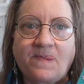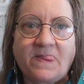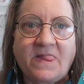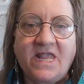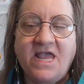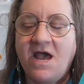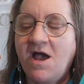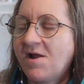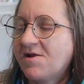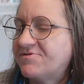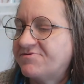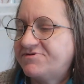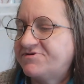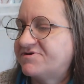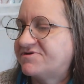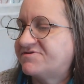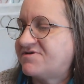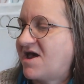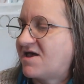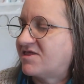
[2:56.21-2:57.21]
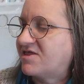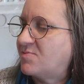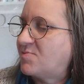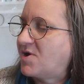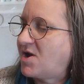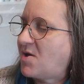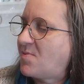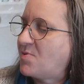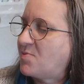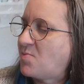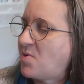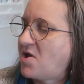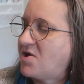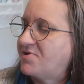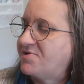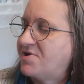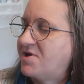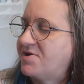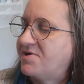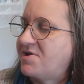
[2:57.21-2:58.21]
Yeah, it's exactly what I would
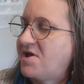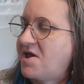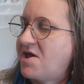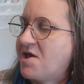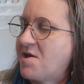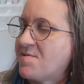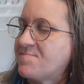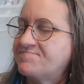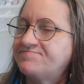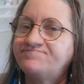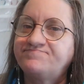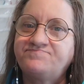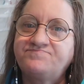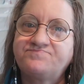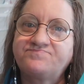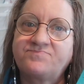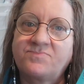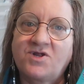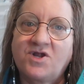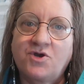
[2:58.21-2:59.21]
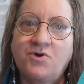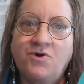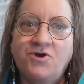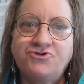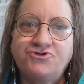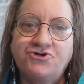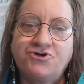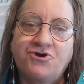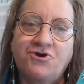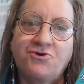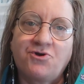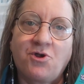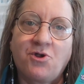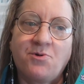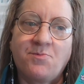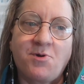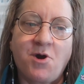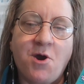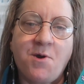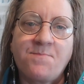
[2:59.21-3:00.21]
want in a crunchy
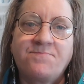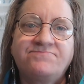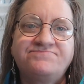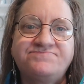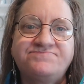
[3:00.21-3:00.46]
granola bar.